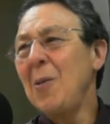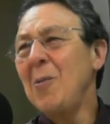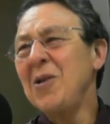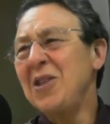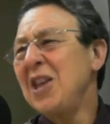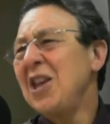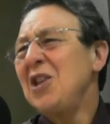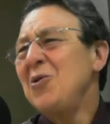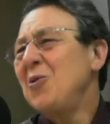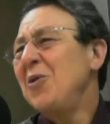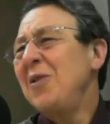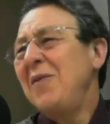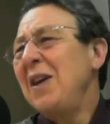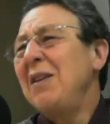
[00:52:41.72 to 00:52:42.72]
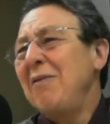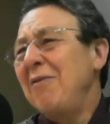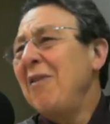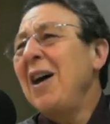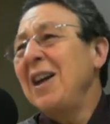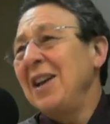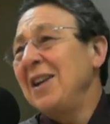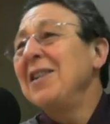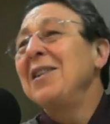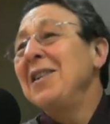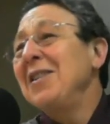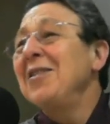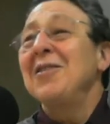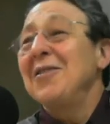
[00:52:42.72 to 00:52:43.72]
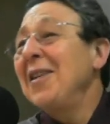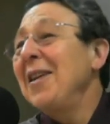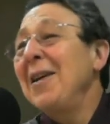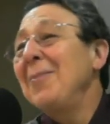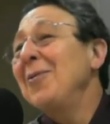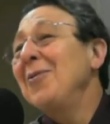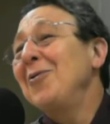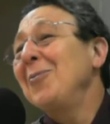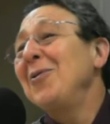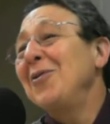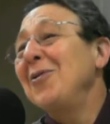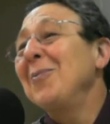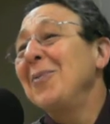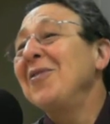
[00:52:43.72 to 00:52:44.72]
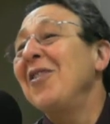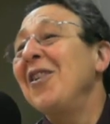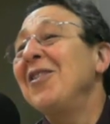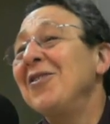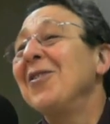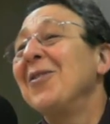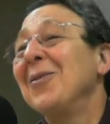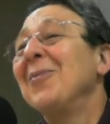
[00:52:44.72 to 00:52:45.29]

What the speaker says: Well, there you could have had a fire, and then there happened to be some potatoes.